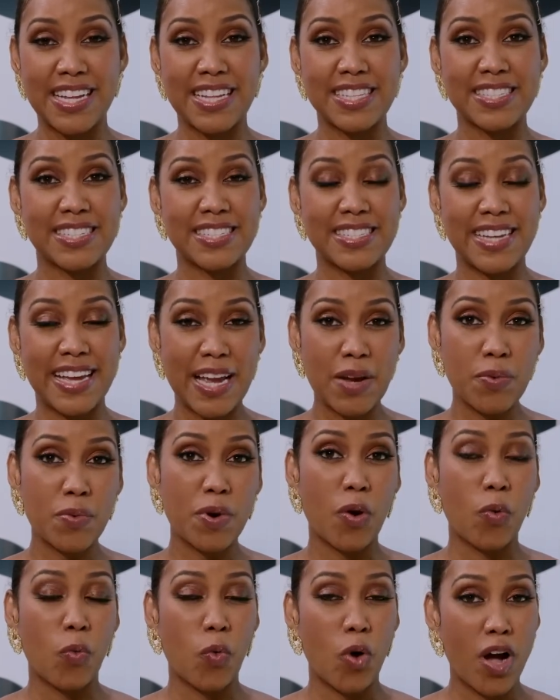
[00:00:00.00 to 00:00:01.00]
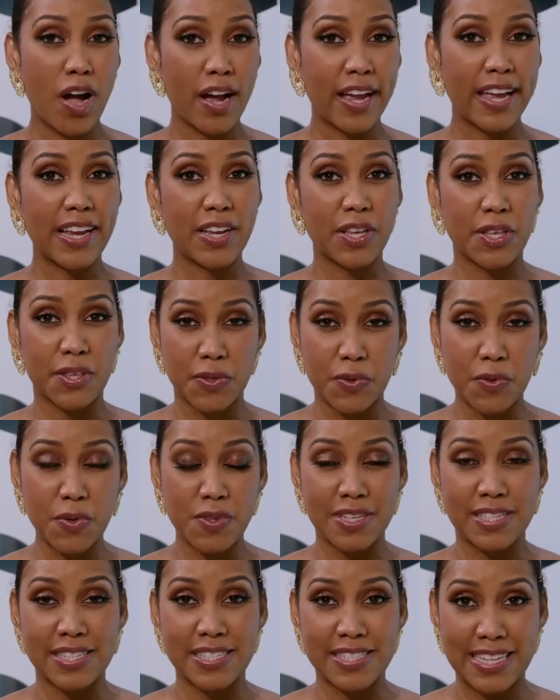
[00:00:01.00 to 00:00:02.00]
Today, we're walking through
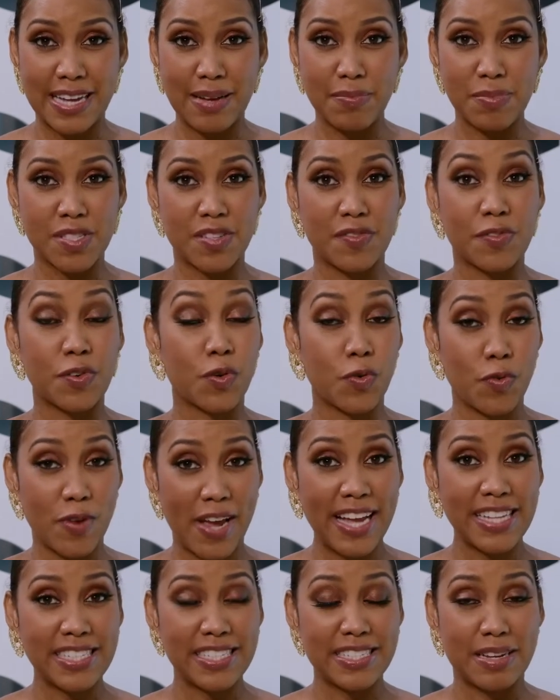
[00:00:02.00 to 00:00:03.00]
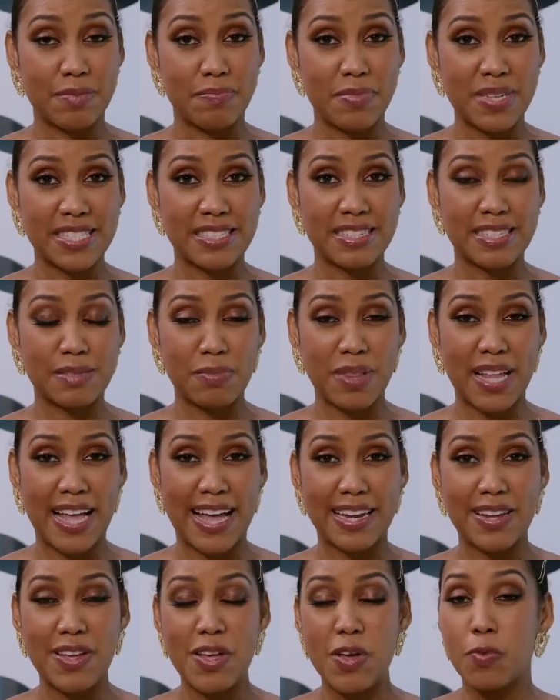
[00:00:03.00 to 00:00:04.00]
the steps of creating a business
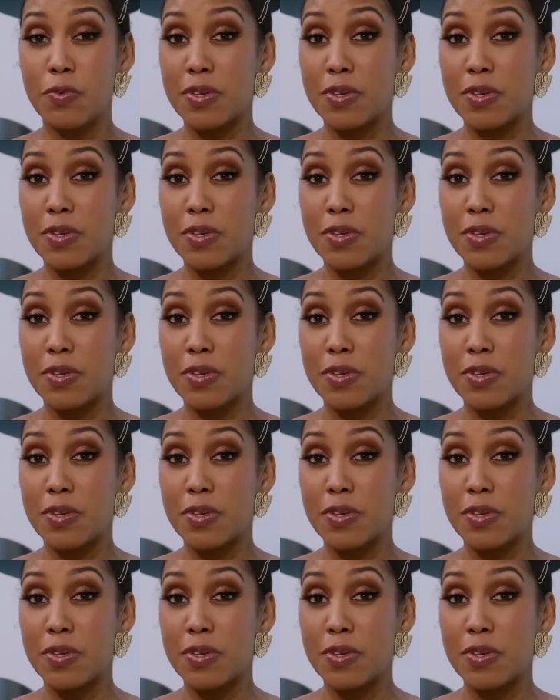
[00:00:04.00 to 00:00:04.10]
plan